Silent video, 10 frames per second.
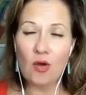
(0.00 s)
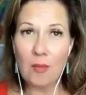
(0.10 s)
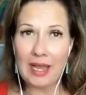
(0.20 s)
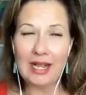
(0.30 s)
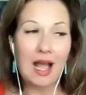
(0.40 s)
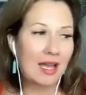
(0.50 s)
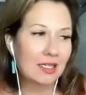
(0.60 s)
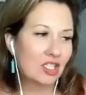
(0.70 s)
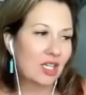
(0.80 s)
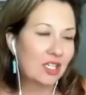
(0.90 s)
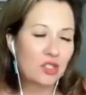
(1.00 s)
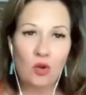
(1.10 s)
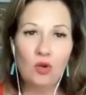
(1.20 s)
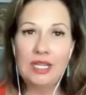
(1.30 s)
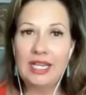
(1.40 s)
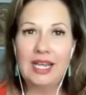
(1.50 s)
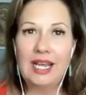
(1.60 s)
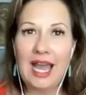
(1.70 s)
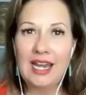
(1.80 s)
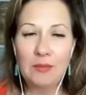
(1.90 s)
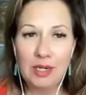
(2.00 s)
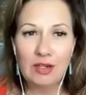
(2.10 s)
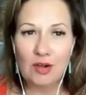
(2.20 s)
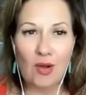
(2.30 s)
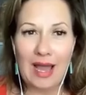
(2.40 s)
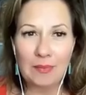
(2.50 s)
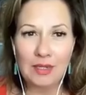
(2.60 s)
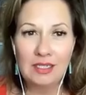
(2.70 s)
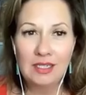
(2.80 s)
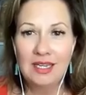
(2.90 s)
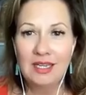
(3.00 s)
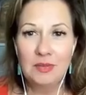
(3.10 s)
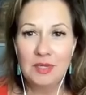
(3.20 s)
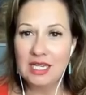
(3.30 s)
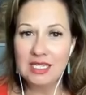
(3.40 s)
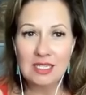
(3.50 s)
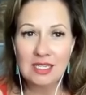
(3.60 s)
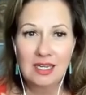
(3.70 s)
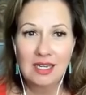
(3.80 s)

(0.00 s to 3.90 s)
oh my gosh, I totally had a miracle happen because